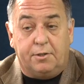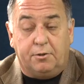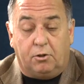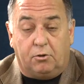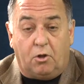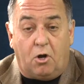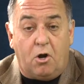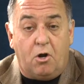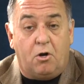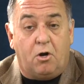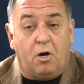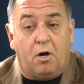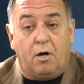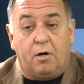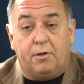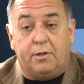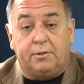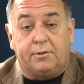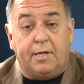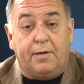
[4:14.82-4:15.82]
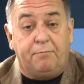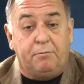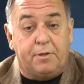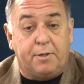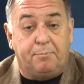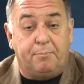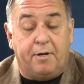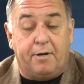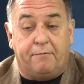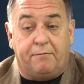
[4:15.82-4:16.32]
the long haul, it
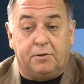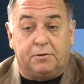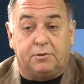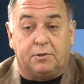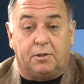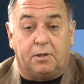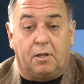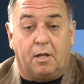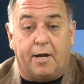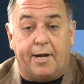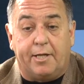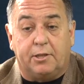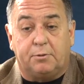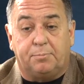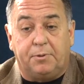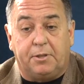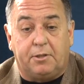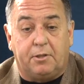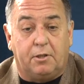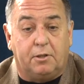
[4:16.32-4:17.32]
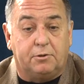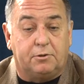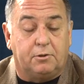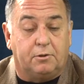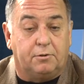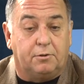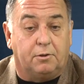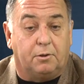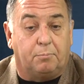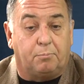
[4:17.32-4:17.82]
definitely benefits the clients because
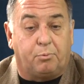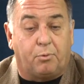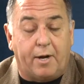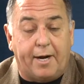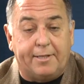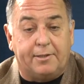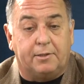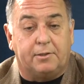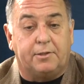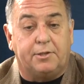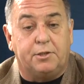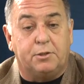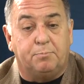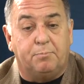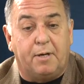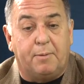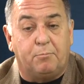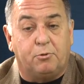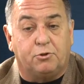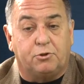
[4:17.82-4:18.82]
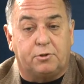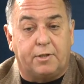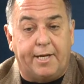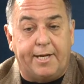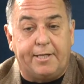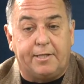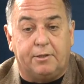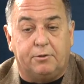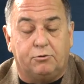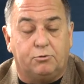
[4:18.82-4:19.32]
of the pride that these members
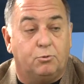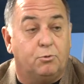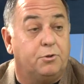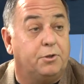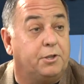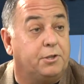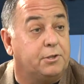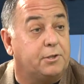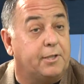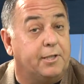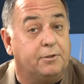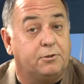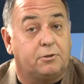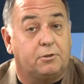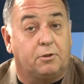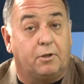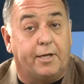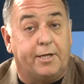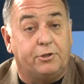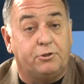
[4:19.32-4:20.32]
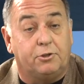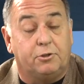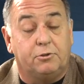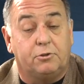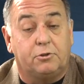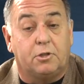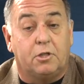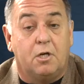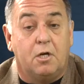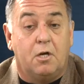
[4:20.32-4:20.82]
take in doing these
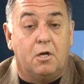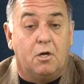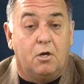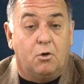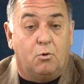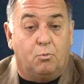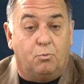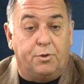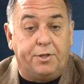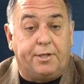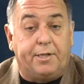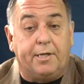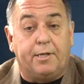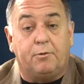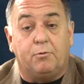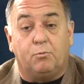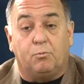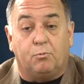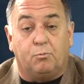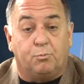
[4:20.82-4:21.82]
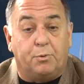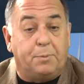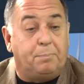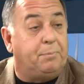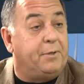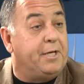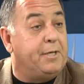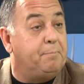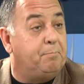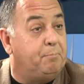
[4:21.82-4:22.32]
installations. We get
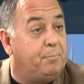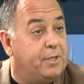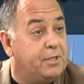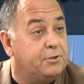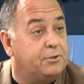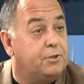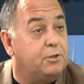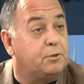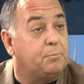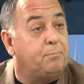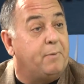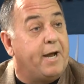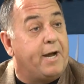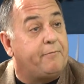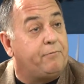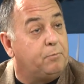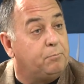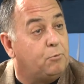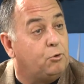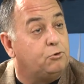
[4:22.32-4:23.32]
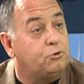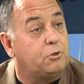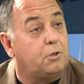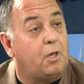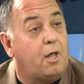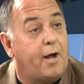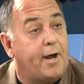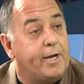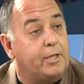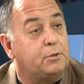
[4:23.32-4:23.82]
repeat business back from those
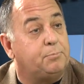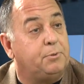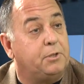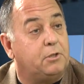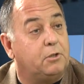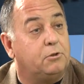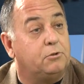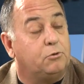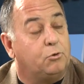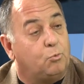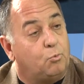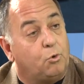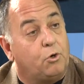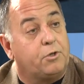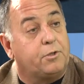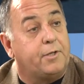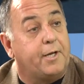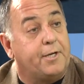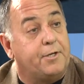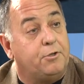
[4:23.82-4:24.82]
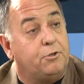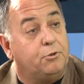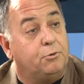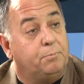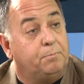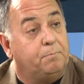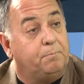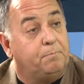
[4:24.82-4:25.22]
clients because of the work they do.